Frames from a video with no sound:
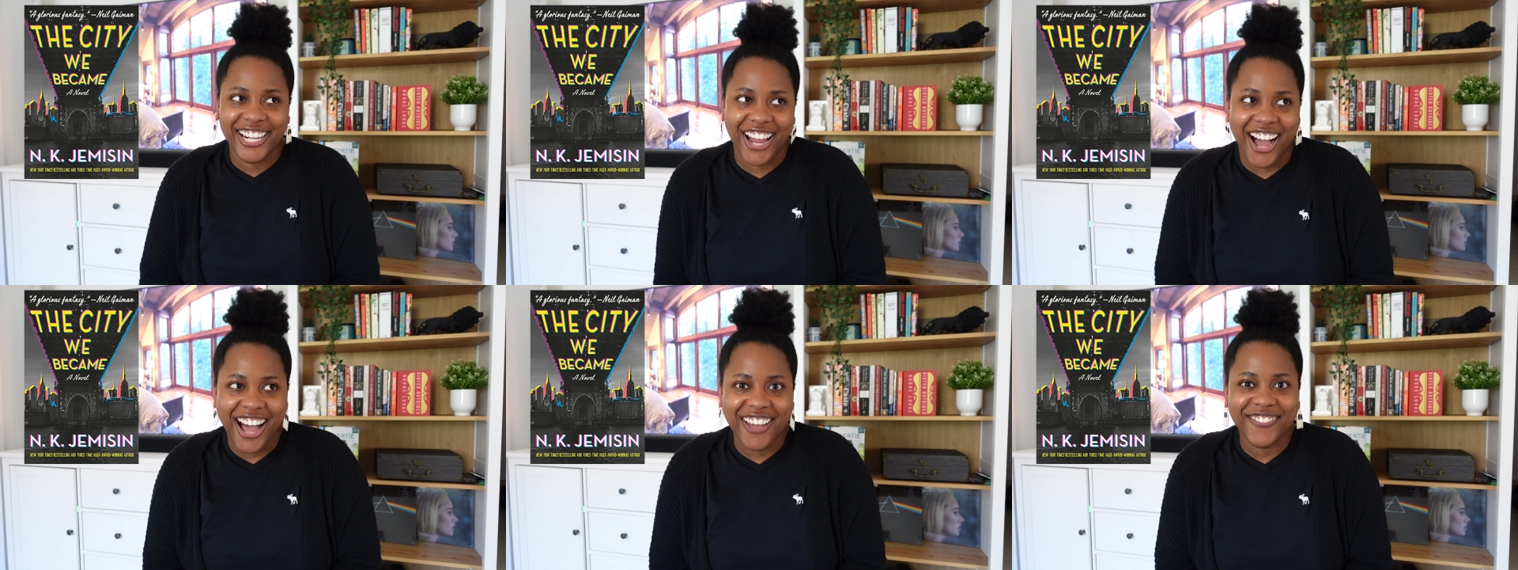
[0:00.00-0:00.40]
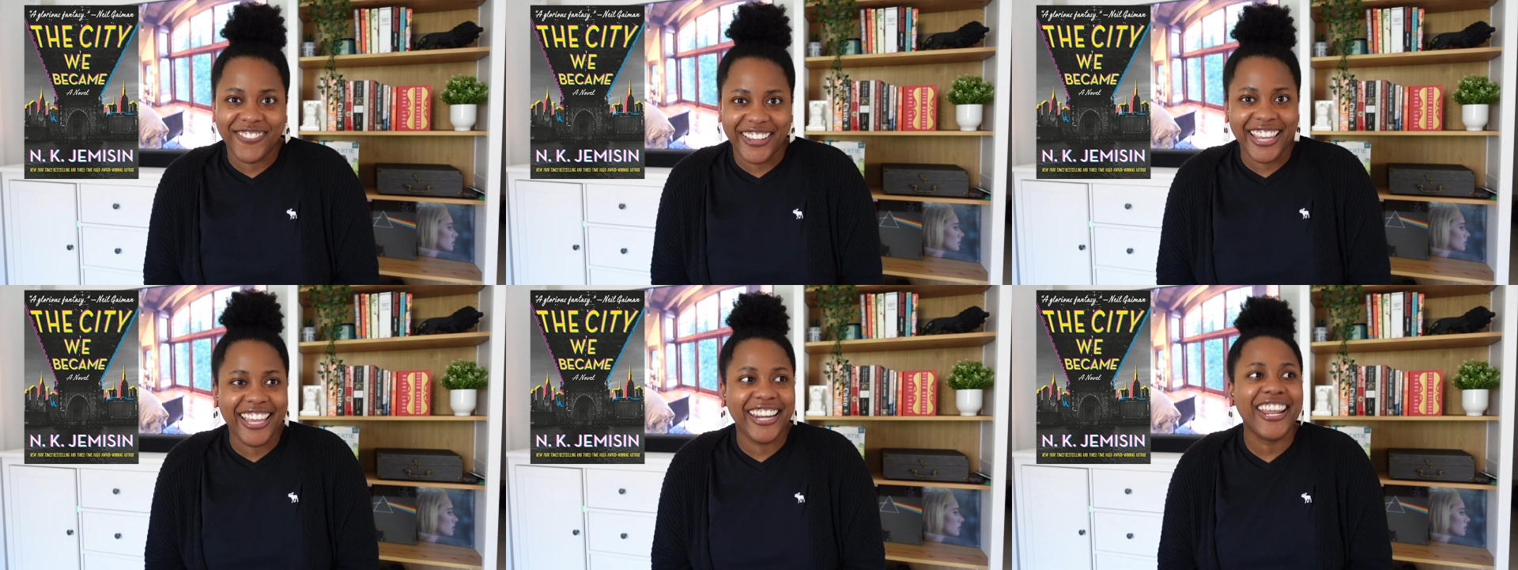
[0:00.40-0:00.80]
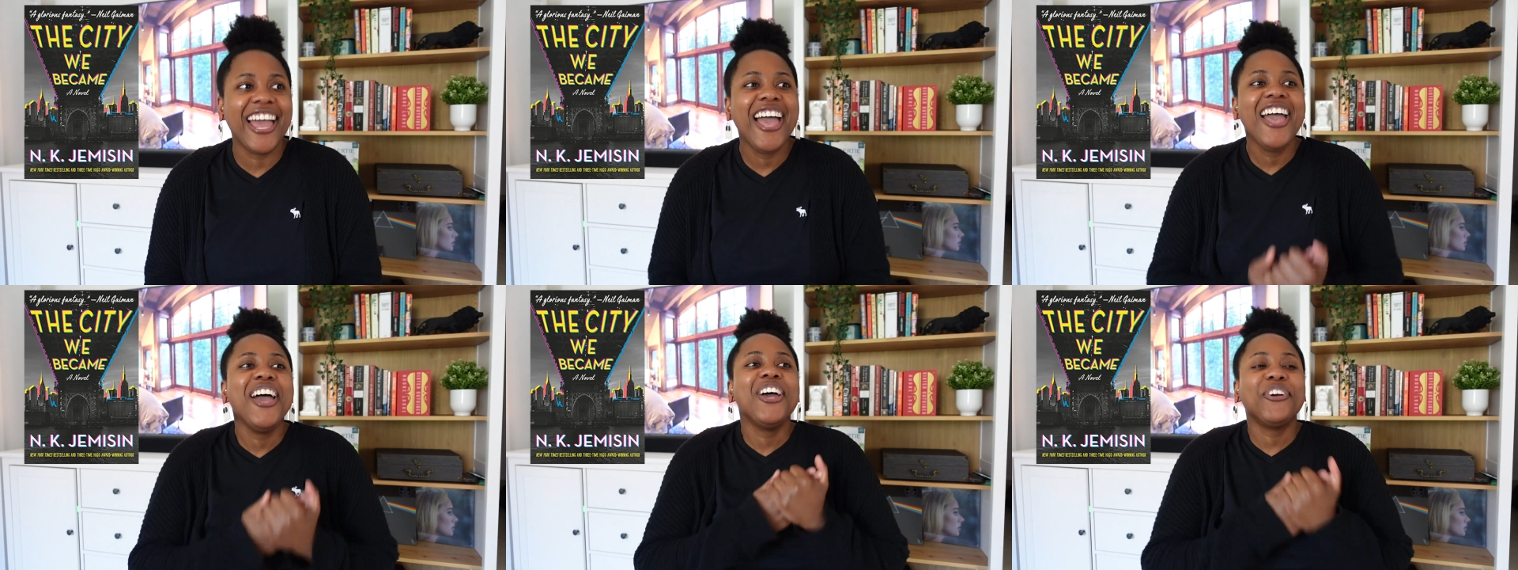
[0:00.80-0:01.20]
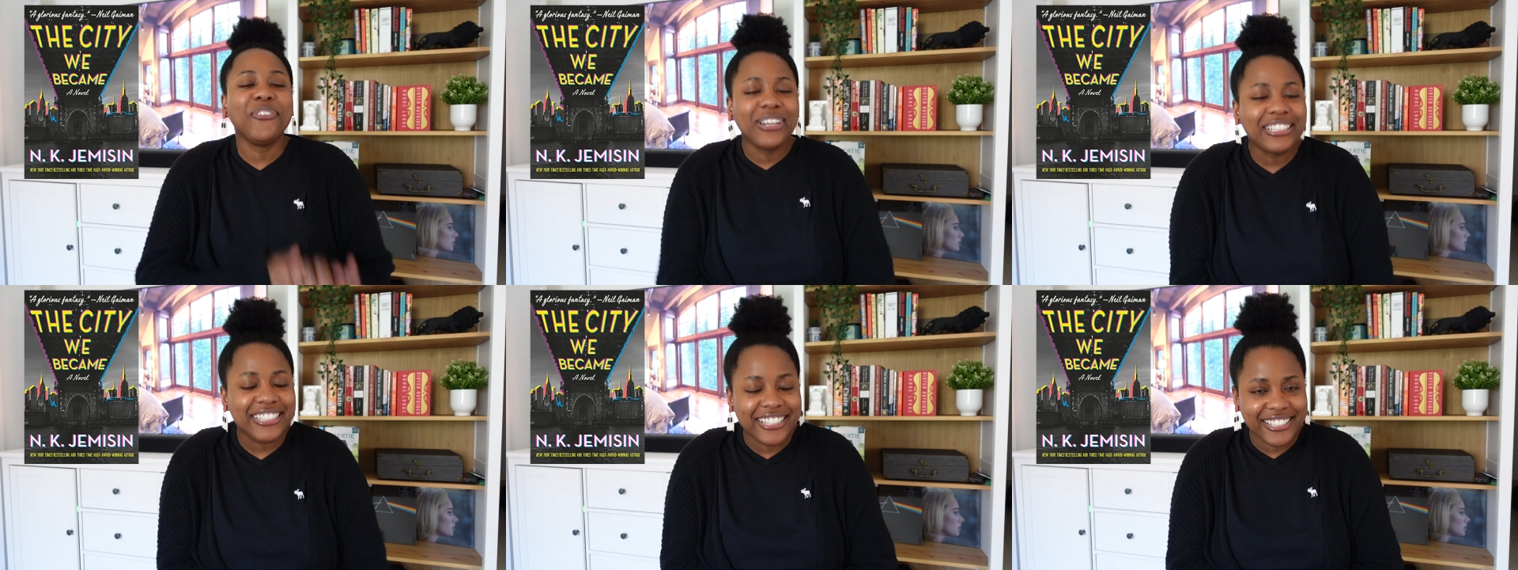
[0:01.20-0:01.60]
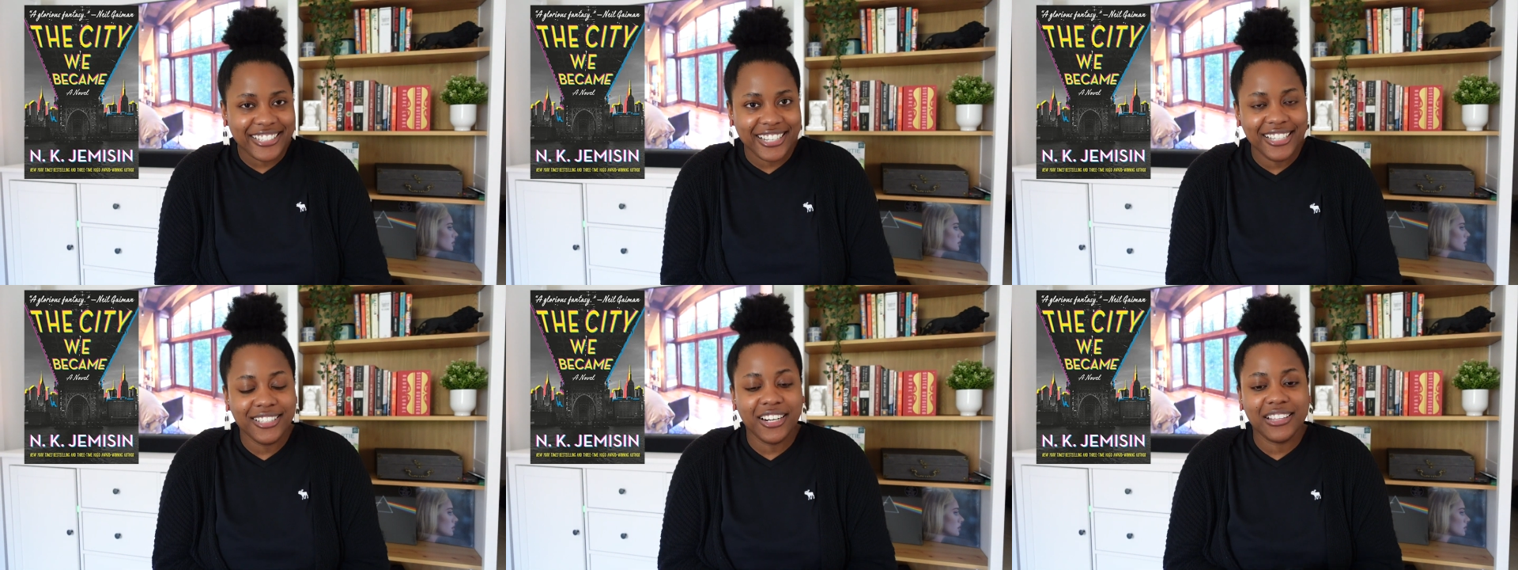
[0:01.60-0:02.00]
not been going to
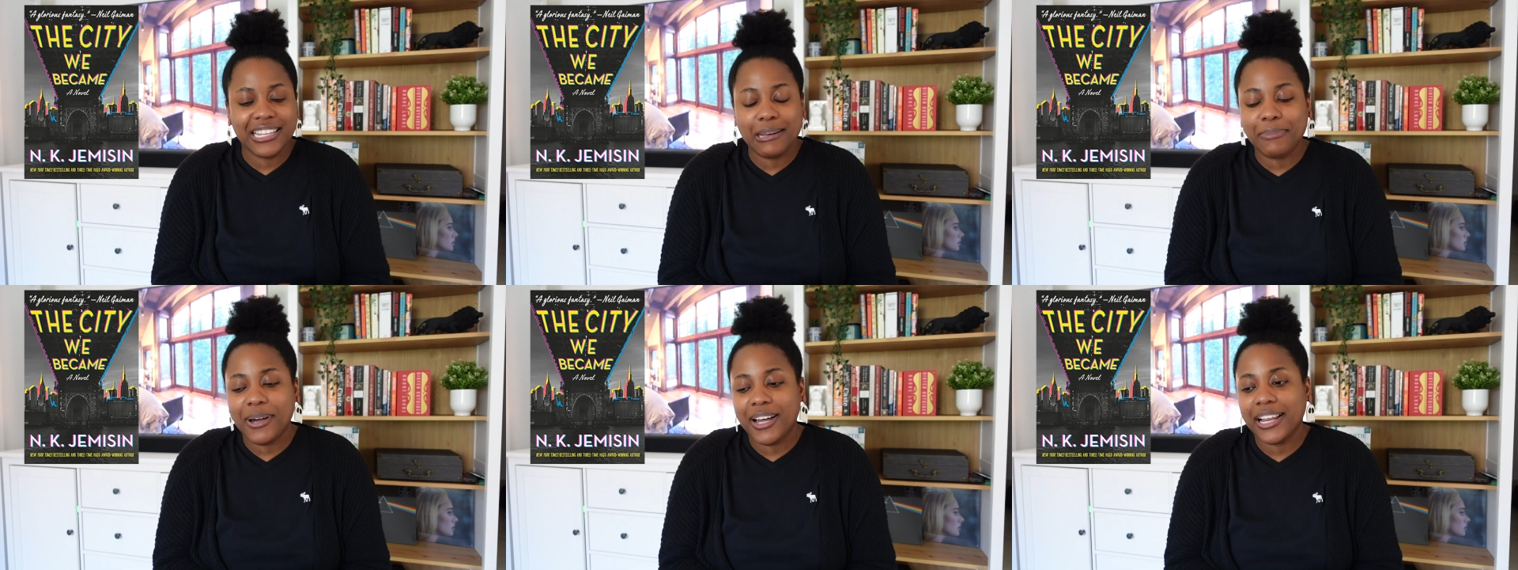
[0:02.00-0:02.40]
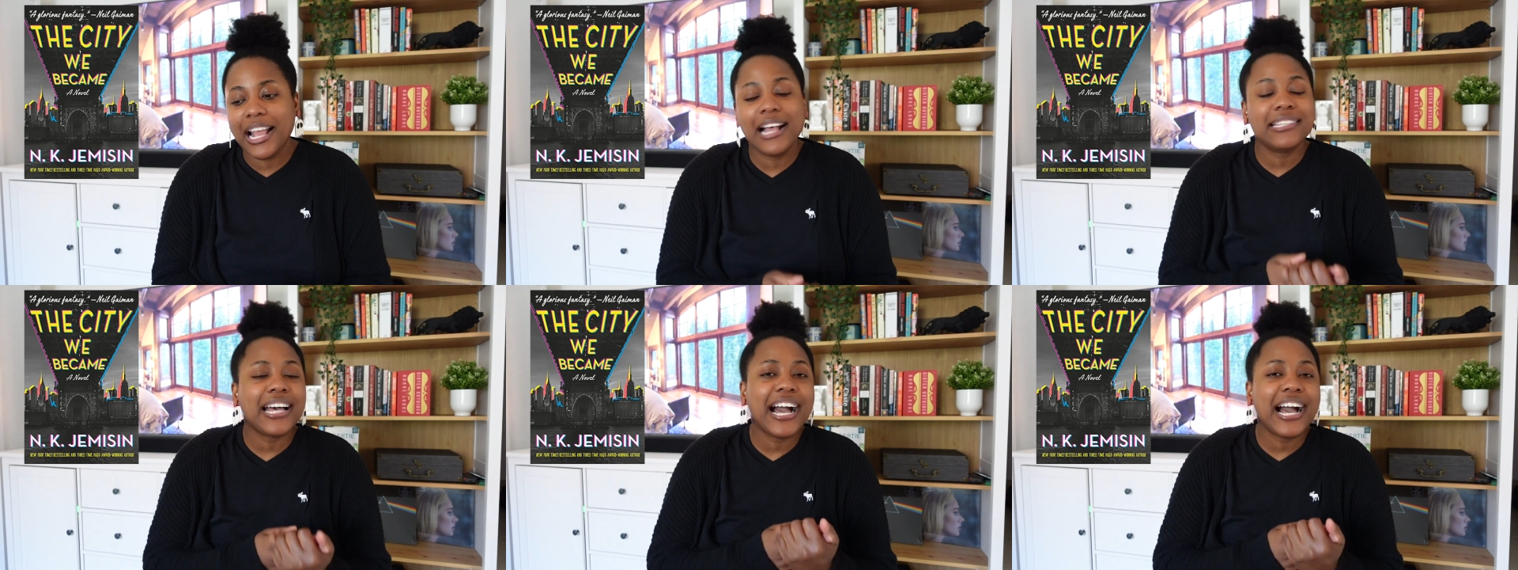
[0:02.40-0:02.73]
discuss it on that podcast.